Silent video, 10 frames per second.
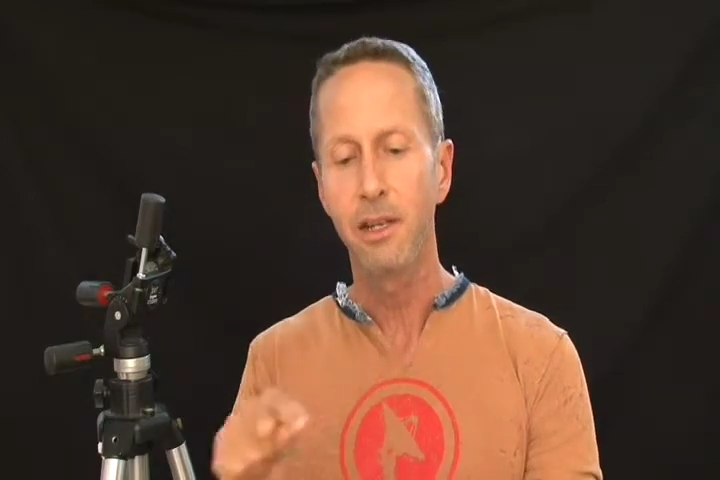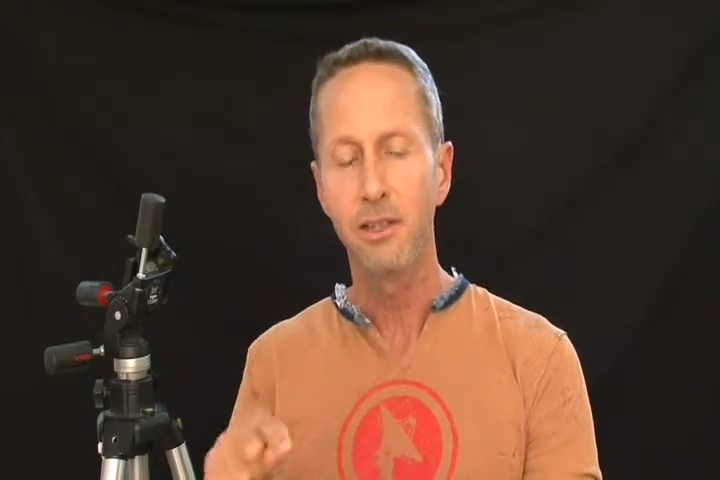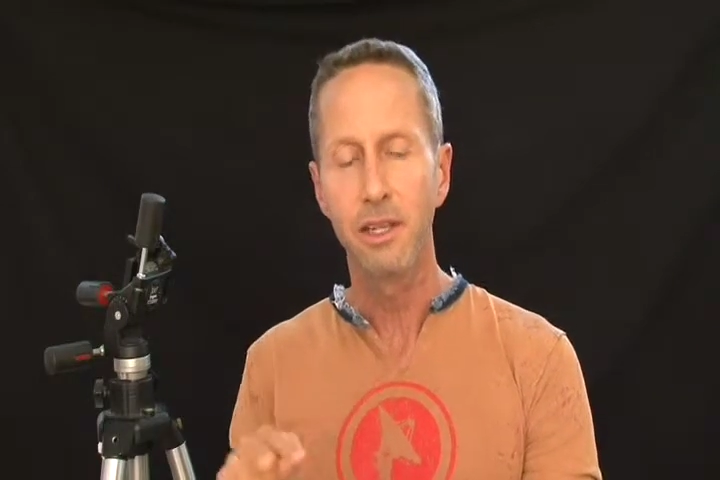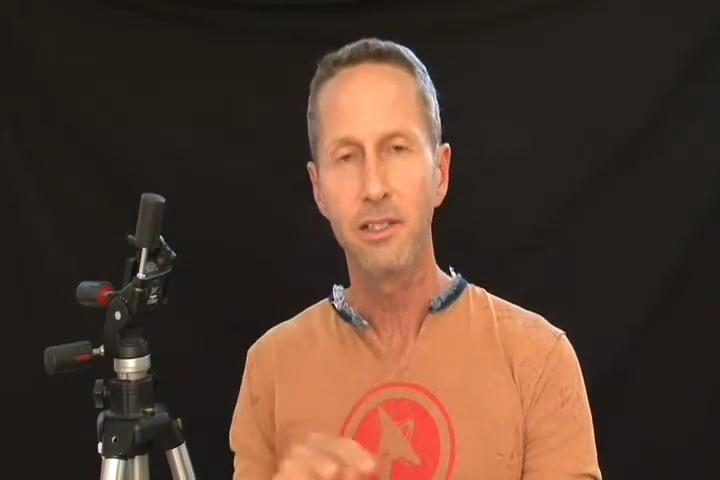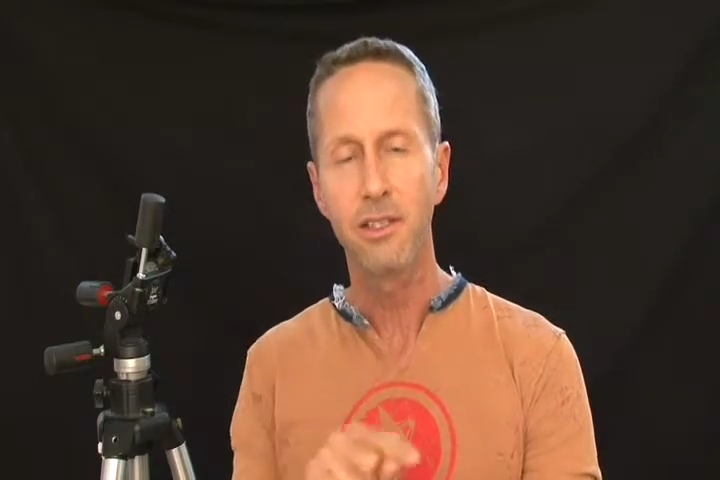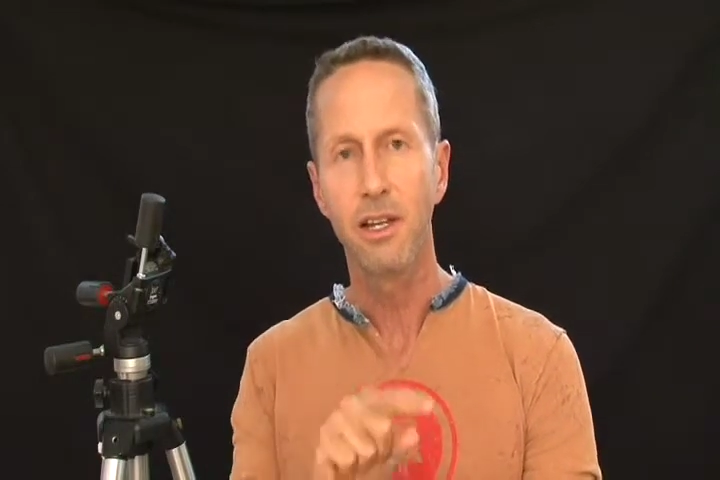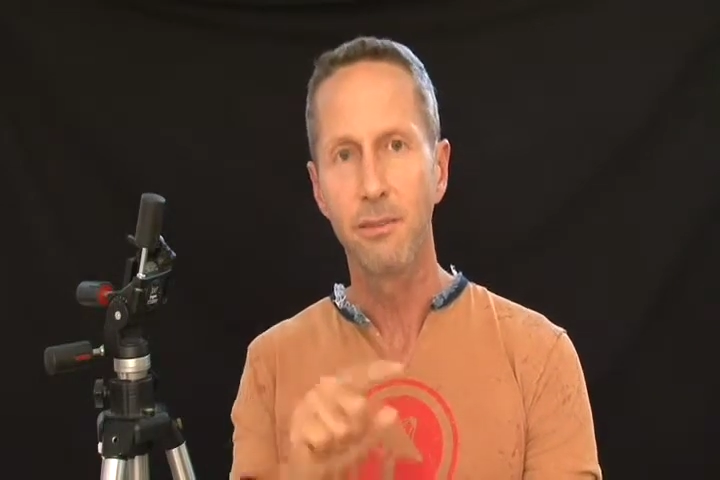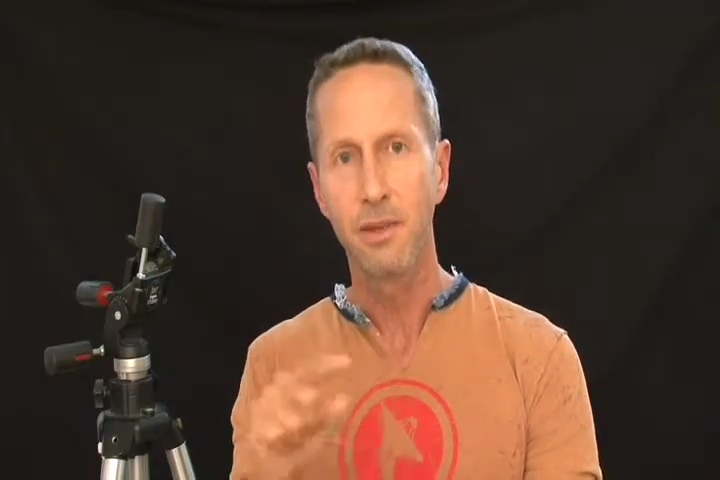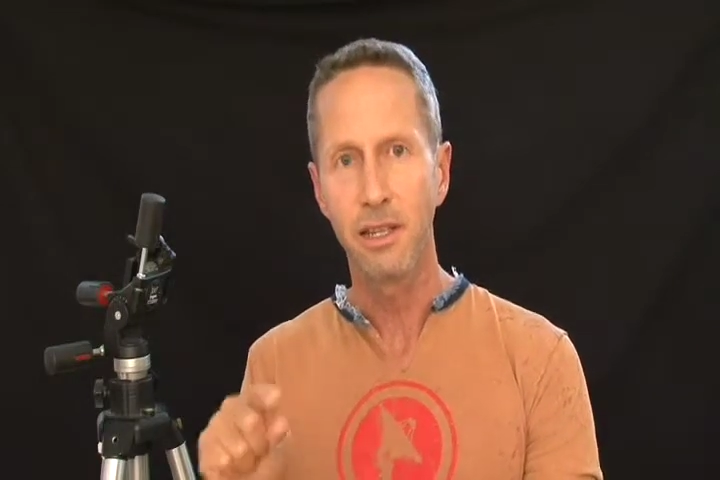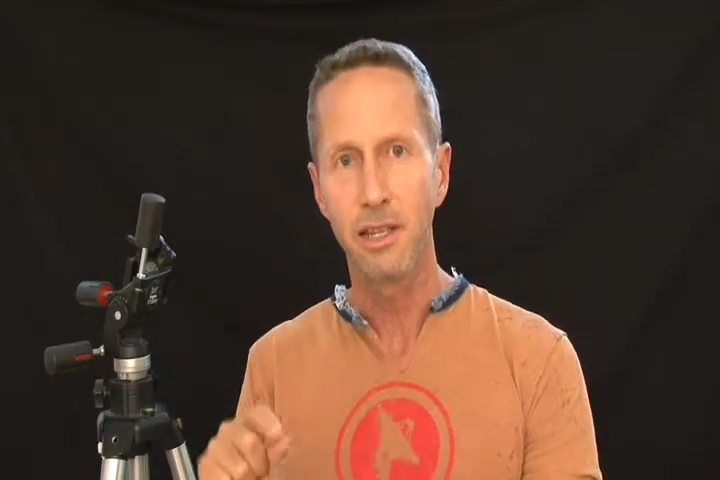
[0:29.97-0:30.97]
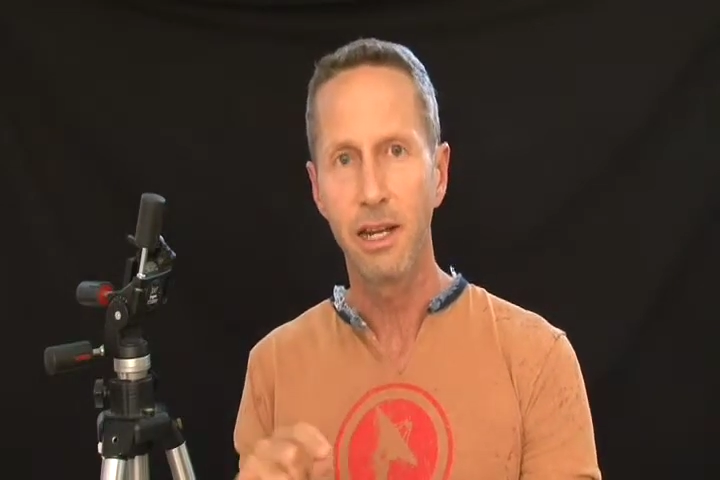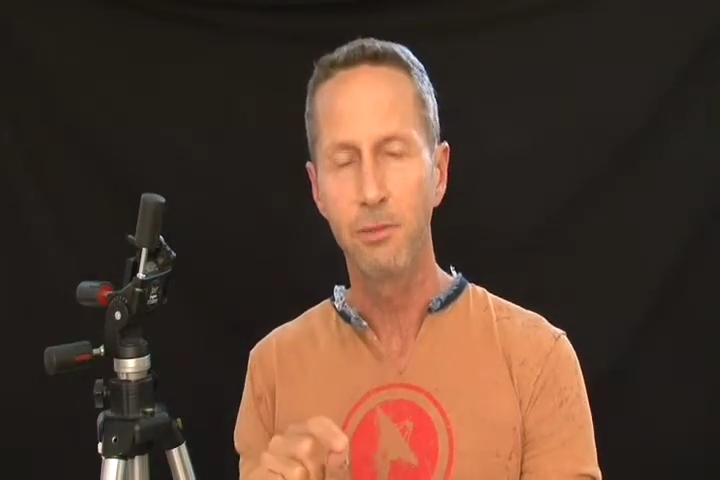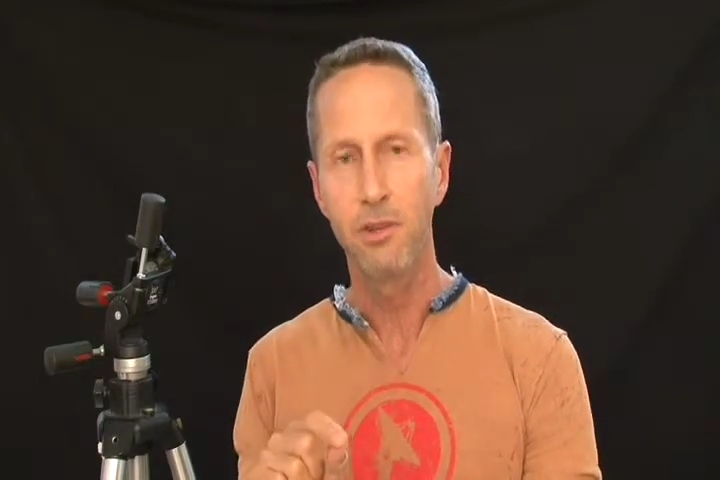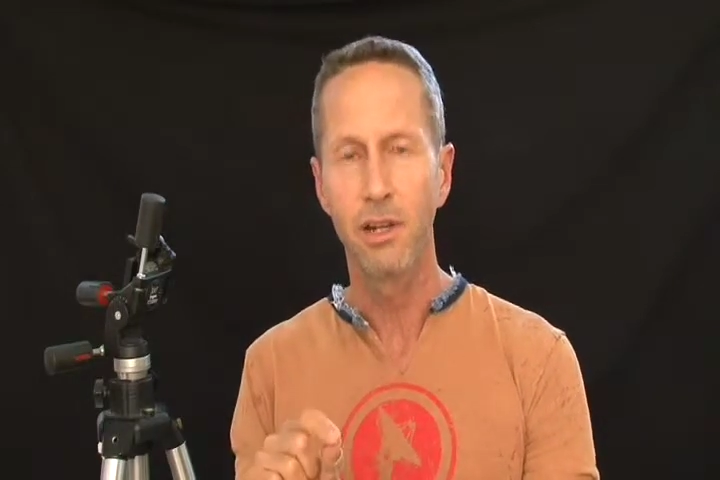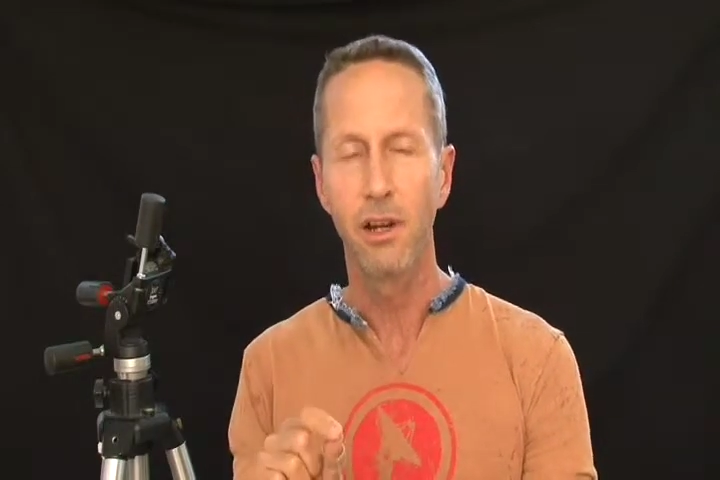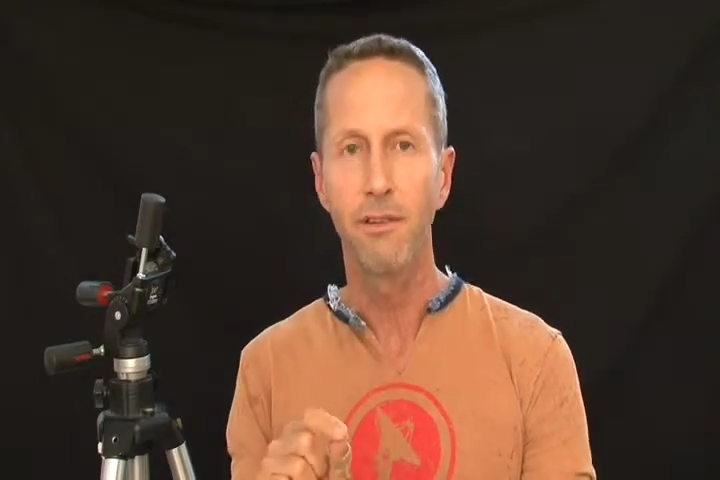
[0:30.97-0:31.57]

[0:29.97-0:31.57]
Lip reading: on the inside of my camera there,